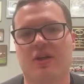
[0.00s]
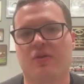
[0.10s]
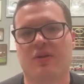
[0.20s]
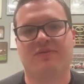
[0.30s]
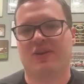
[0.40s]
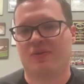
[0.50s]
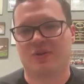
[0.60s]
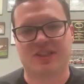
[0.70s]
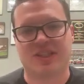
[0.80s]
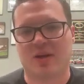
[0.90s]
you know, have
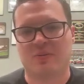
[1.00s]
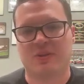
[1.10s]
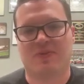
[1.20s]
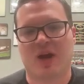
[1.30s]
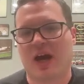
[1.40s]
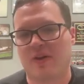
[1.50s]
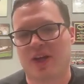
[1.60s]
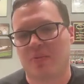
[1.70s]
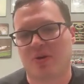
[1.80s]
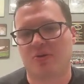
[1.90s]
different setups for how
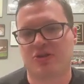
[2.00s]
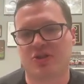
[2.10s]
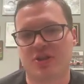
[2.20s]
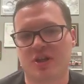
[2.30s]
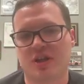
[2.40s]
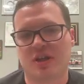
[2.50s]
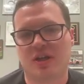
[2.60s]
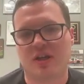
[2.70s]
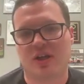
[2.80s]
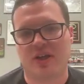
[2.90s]
they approach
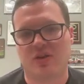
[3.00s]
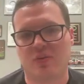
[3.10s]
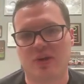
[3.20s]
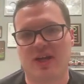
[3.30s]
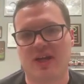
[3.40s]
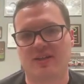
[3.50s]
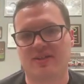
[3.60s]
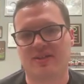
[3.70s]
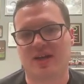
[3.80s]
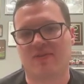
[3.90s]
like the weekend
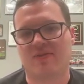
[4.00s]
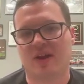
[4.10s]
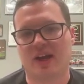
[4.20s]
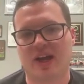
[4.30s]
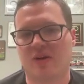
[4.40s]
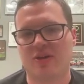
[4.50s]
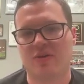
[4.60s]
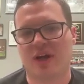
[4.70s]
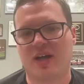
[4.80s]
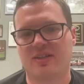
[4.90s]
and stuff. Like, how do
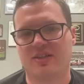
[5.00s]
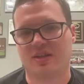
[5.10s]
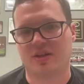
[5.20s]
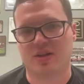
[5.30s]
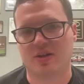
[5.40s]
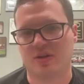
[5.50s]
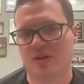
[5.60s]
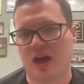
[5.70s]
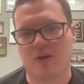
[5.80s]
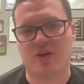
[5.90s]
you guys,
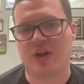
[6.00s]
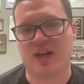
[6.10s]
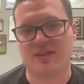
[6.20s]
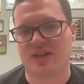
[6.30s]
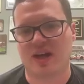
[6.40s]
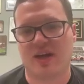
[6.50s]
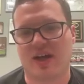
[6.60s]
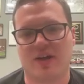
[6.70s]
how do you guys kind of